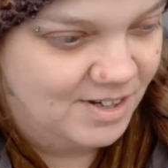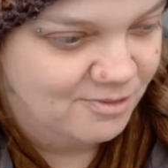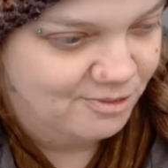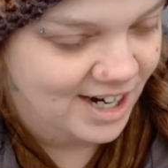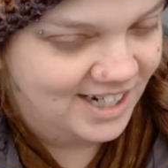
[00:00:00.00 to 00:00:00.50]

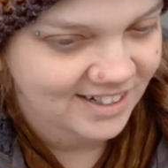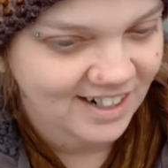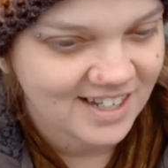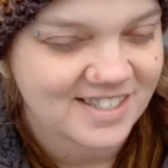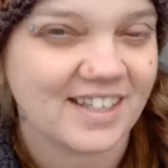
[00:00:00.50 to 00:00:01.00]

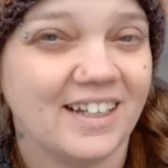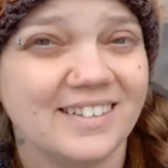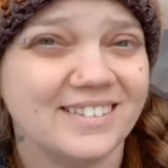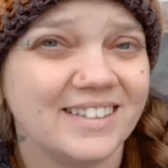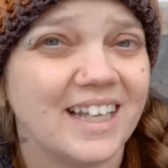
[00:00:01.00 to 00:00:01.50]
recognize
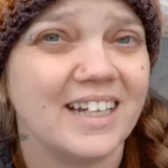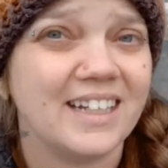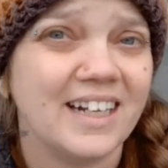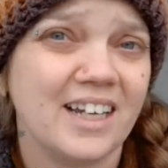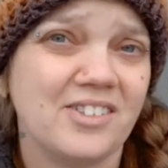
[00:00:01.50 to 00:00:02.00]
that that
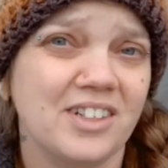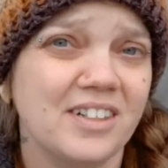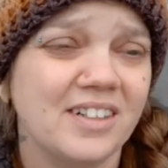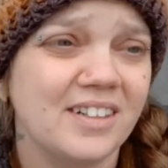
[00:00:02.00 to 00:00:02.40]
connection